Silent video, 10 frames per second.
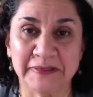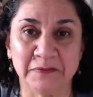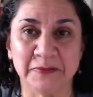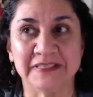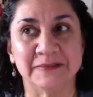
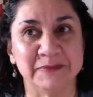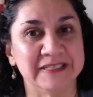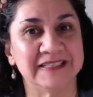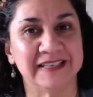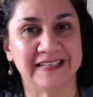It was the
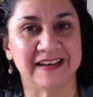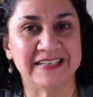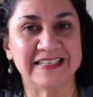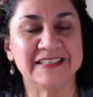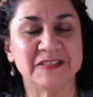mid to late
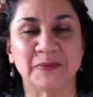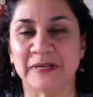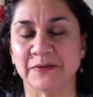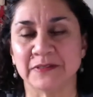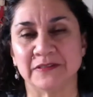90s when
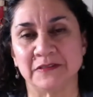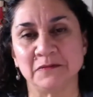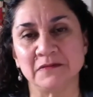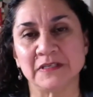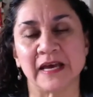I was a
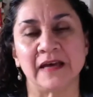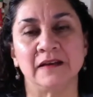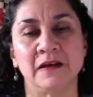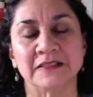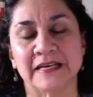student at
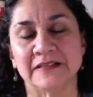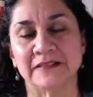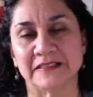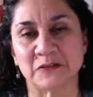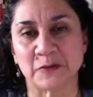Los
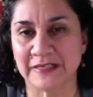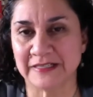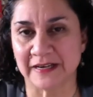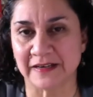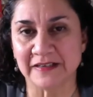Angeles Trade
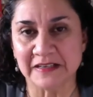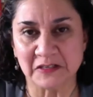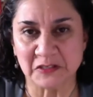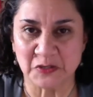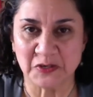Tech
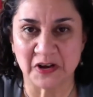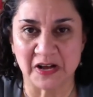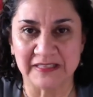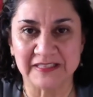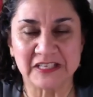Junior
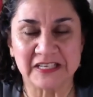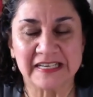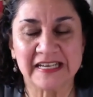College.